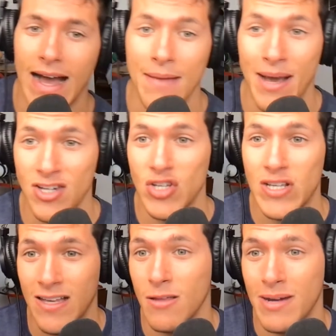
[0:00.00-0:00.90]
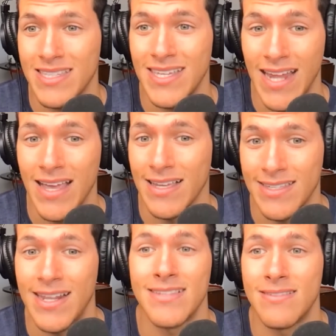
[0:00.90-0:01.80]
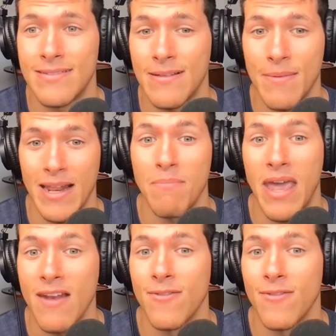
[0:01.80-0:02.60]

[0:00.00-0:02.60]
I'm actually selling the bike today. Like today's I'm getting paid